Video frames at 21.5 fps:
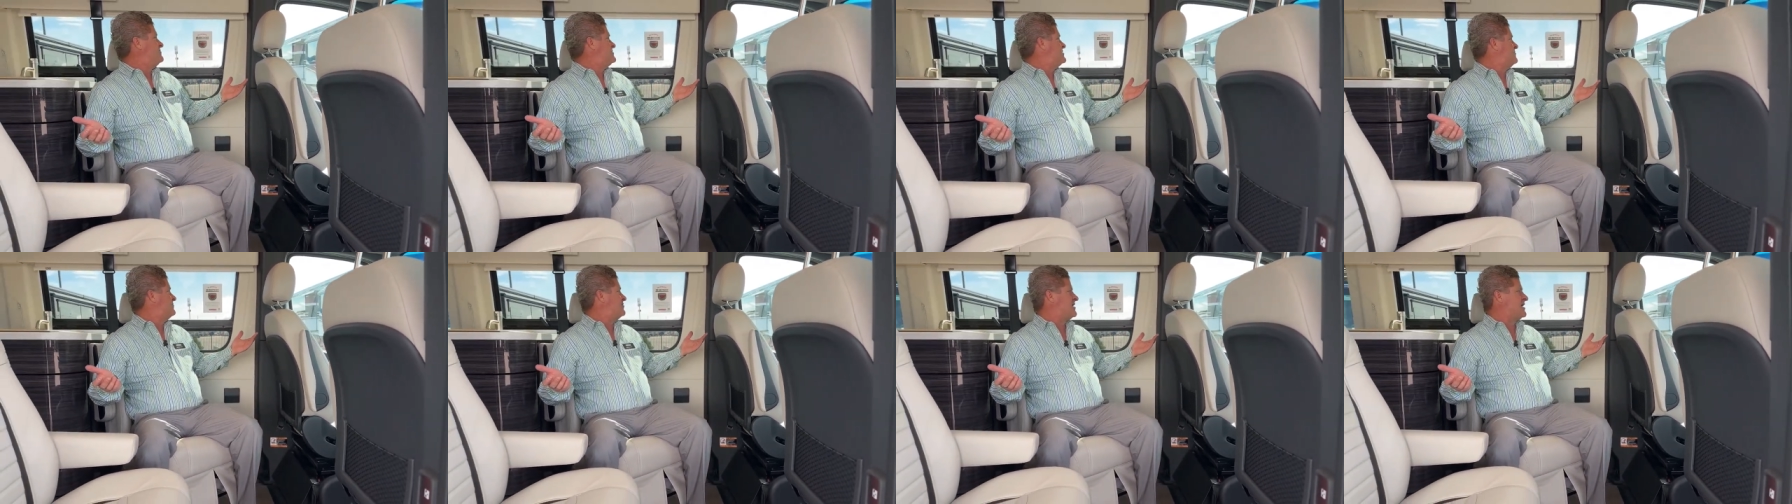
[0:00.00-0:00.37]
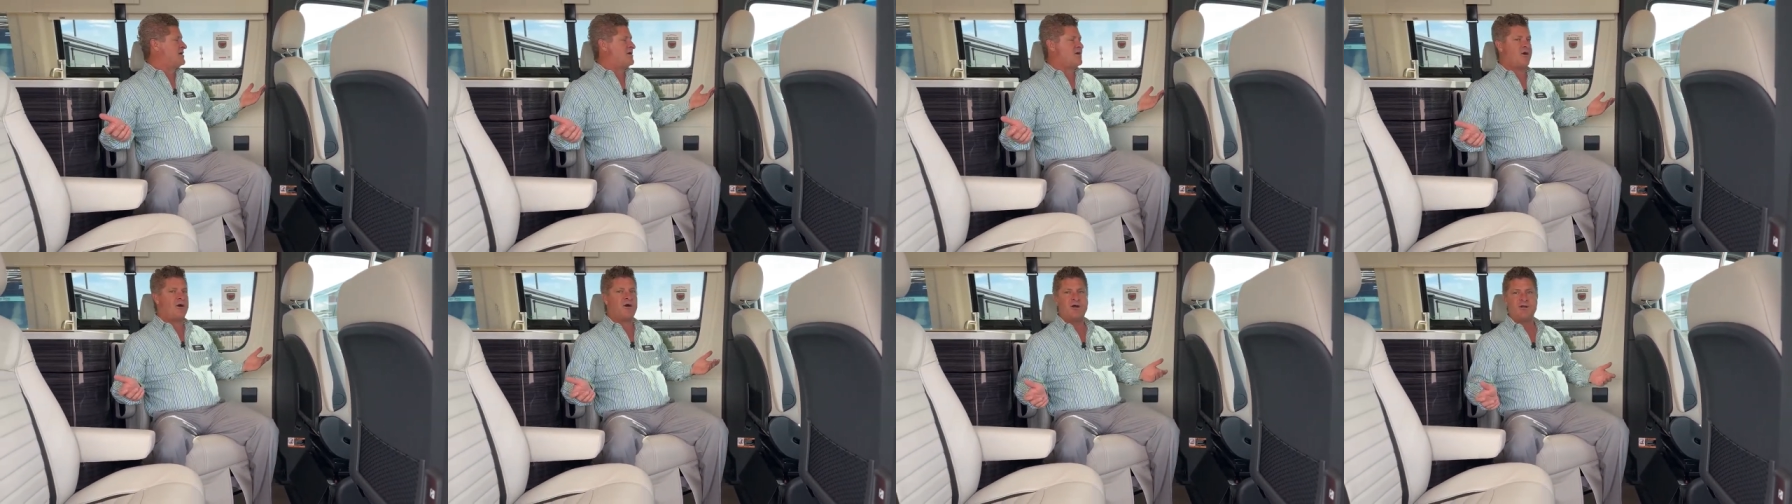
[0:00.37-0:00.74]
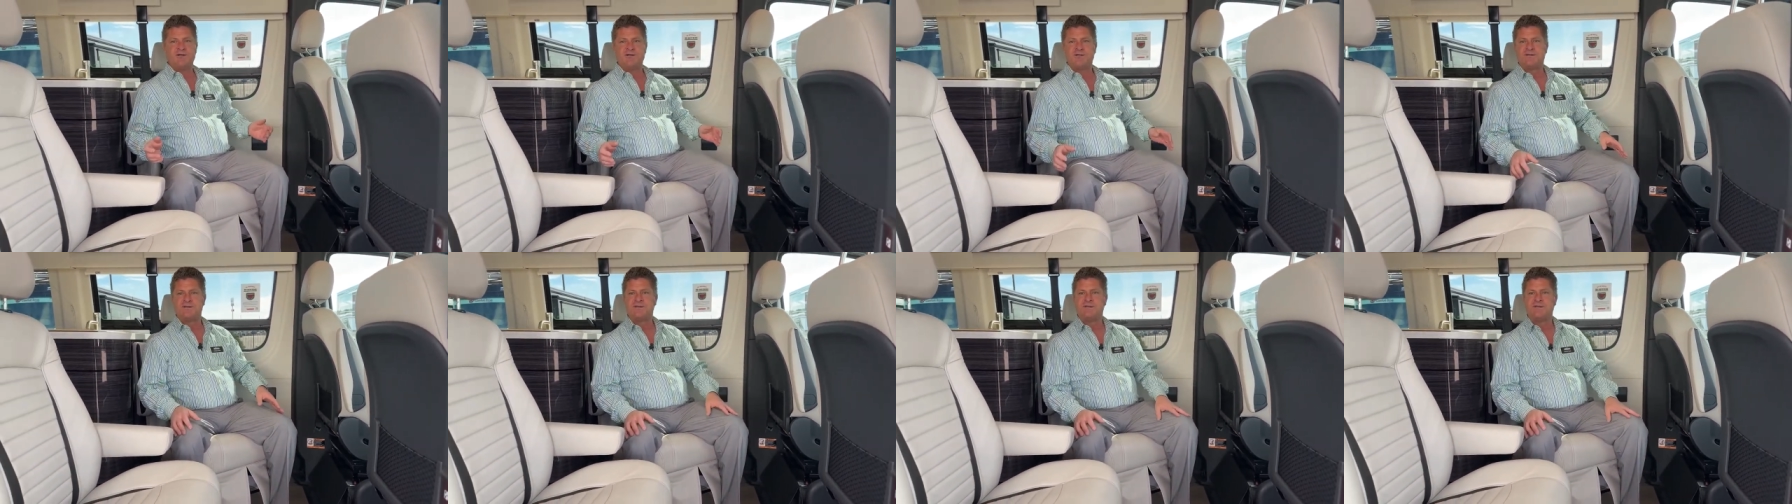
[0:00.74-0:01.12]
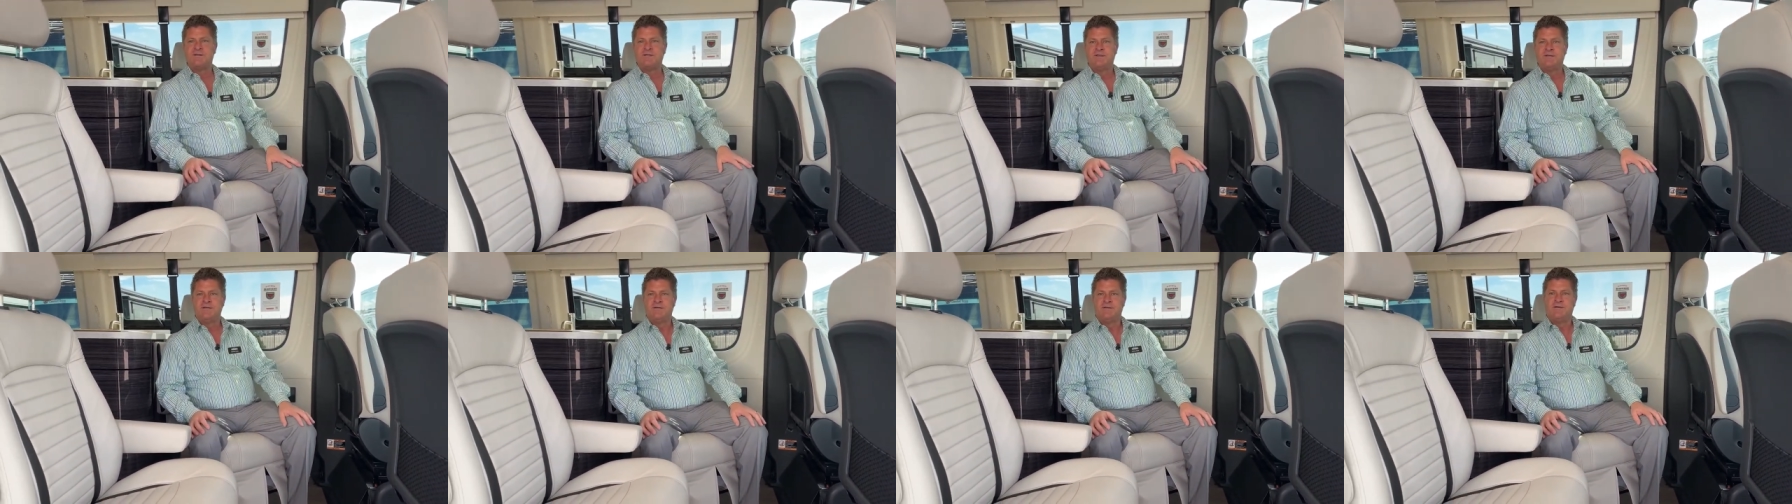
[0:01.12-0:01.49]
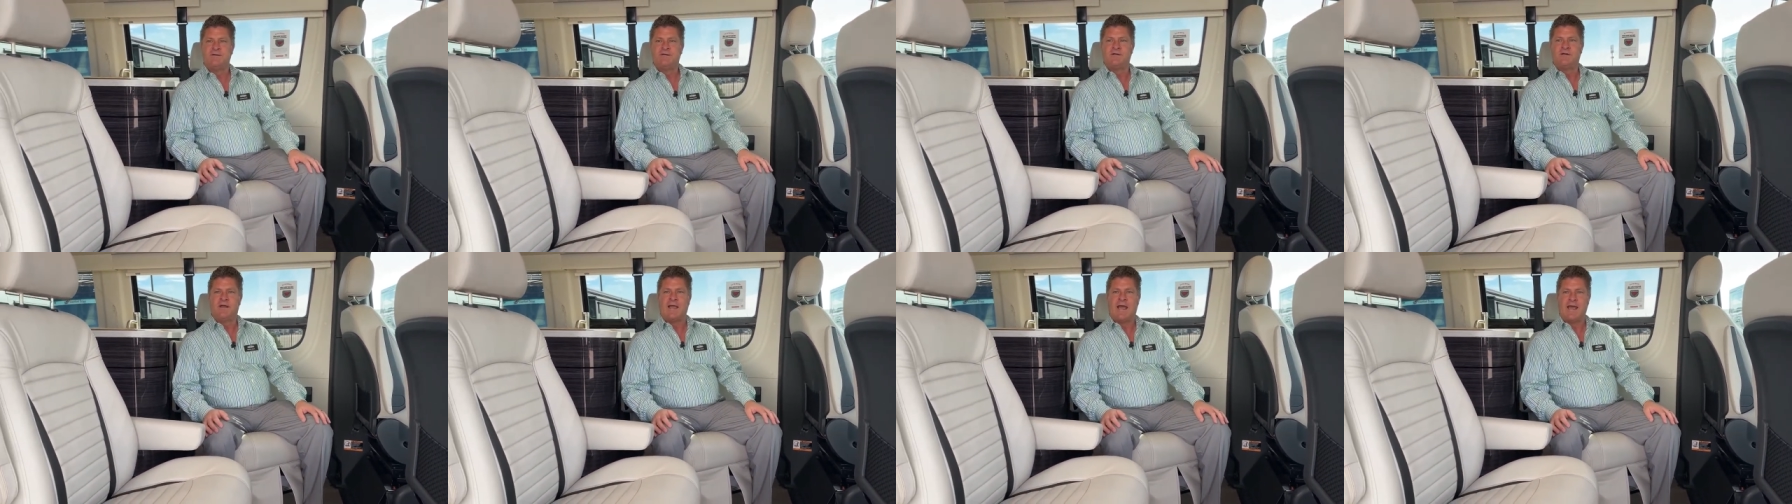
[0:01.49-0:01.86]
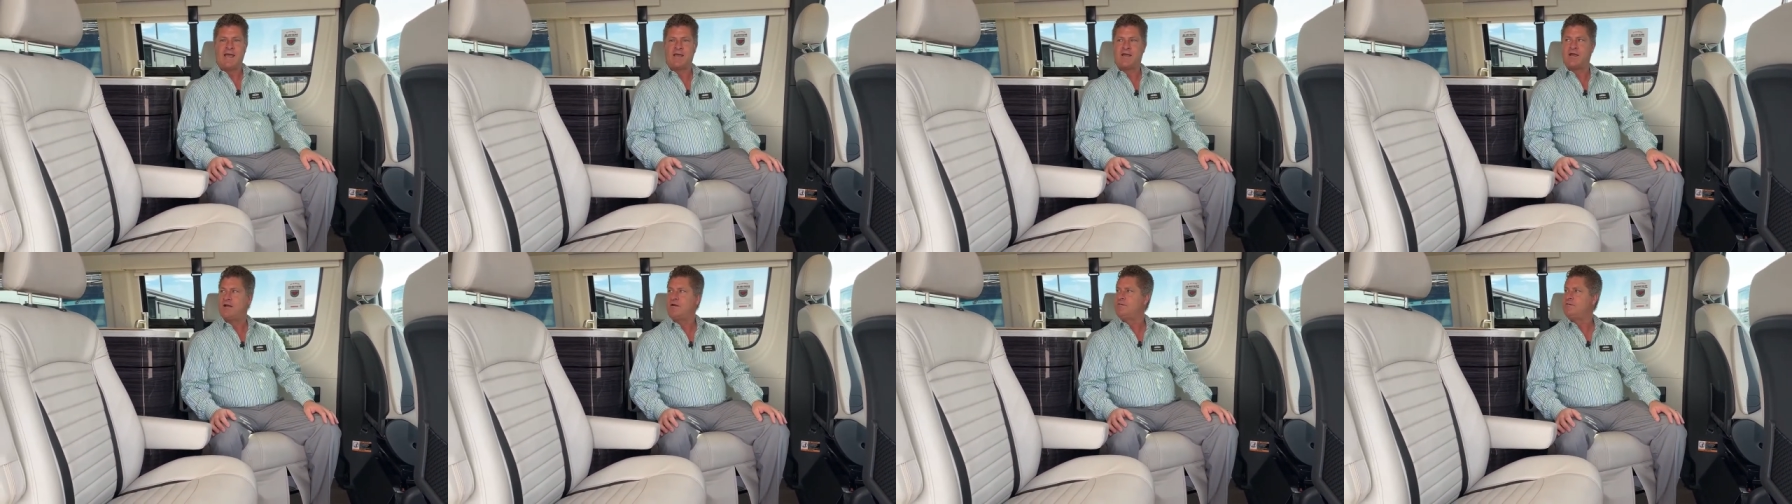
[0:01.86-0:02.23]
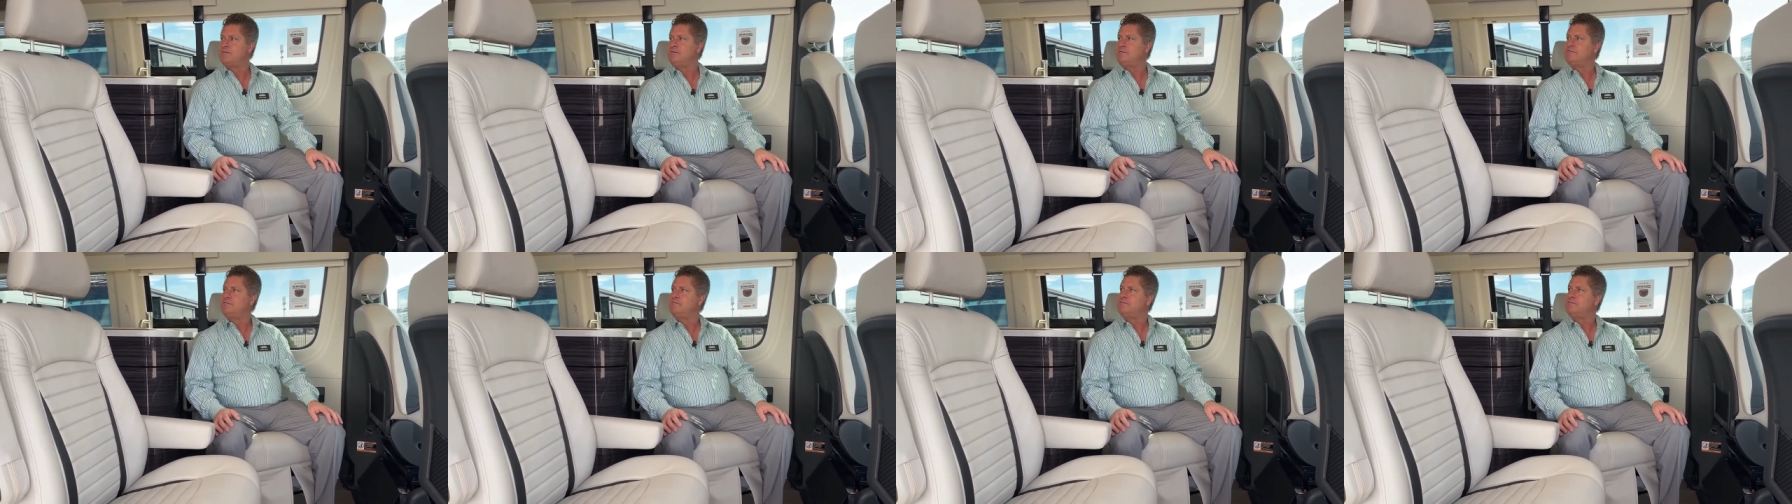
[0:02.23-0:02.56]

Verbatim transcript: to play cards, hang out,